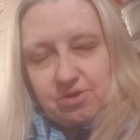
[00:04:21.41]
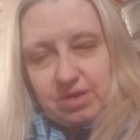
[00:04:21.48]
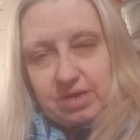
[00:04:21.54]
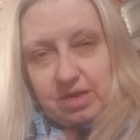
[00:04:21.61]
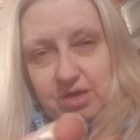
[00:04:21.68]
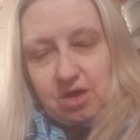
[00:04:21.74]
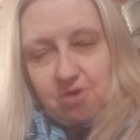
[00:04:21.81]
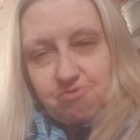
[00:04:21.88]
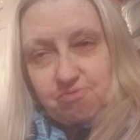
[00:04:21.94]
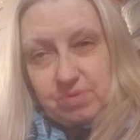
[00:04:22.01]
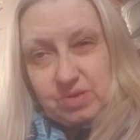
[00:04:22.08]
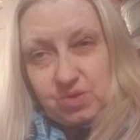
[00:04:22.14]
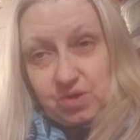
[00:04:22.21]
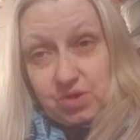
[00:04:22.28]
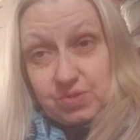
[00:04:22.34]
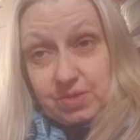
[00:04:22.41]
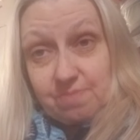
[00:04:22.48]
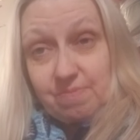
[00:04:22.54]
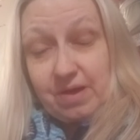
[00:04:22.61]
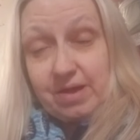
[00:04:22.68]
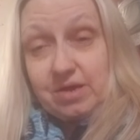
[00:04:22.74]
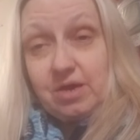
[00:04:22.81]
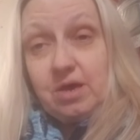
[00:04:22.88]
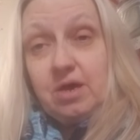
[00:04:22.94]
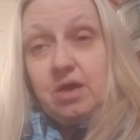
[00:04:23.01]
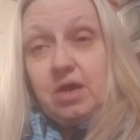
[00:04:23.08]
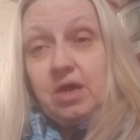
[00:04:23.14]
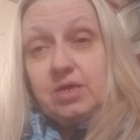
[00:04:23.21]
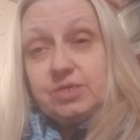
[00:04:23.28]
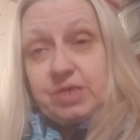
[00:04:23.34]
I got a call from my lawyer that my
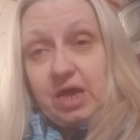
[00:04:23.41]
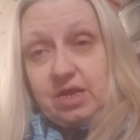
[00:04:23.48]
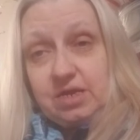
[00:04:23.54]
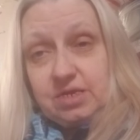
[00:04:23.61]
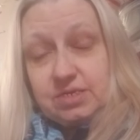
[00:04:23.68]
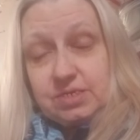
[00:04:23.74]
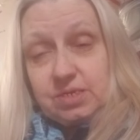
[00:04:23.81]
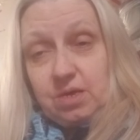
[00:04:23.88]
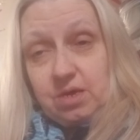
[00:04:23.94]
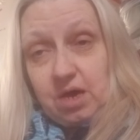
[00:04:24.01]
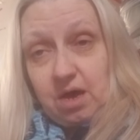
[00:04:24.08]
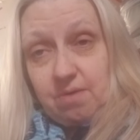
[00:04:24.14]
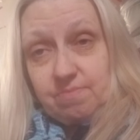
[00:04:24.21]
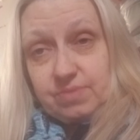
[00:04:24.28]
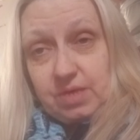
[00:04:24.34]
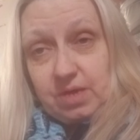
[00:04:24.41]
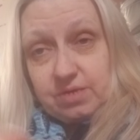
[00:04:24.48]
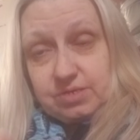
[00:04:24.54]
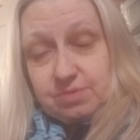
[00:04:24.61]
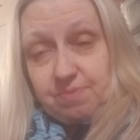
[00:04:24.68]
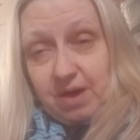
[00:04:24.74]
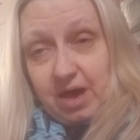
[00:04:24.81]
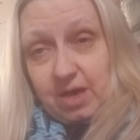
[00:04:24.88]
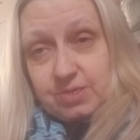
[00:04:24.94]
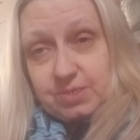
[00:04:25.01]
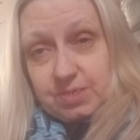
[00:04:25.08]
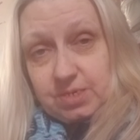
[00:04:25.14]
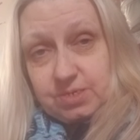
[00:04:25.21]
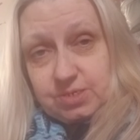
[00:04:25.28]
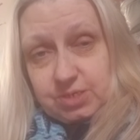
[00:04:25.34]
tenant, um, the
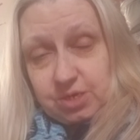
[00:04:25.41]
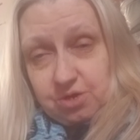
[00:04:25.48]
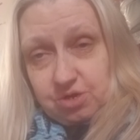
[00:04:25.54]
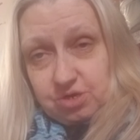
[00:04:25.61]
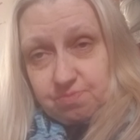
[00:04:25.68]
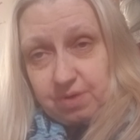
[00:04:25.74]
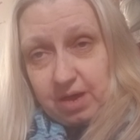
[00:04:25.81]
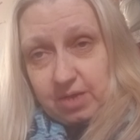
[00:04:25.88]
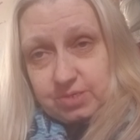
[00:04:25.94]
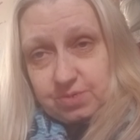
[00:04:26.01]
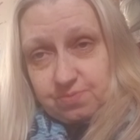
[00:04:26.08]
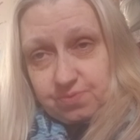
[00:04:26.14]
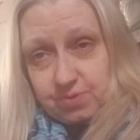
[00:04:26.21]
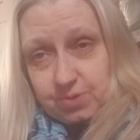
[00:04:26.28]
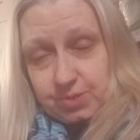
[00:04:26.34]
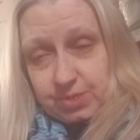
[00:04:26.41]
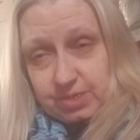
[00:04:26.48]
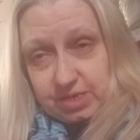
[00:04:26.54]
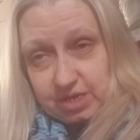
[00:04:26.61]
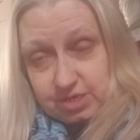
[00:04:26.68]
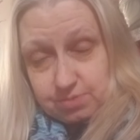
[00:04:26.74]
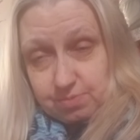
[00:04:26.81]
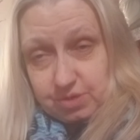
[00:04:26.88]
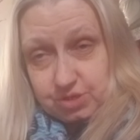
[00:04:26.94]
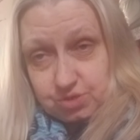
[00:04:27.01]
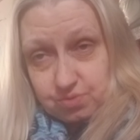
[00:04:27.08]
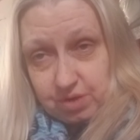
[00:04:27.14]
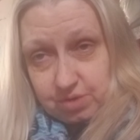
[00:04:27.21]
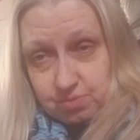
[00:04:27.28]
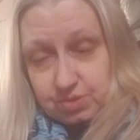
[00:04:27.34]
deposit, security deposit, first and last month's
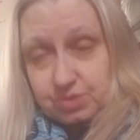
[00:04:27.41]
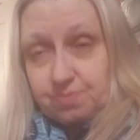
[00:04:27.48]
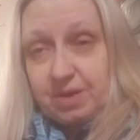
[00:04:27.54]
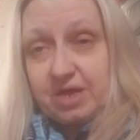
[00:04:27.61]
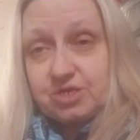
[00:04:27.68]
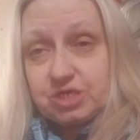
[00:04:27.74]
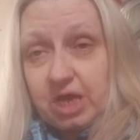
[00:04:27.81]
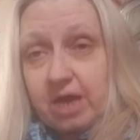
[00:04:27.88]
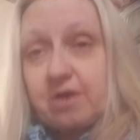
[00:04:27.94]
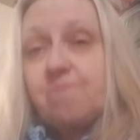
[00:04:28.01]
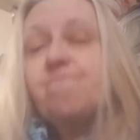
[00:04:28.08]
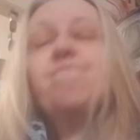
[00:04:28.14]
rent was a bad check.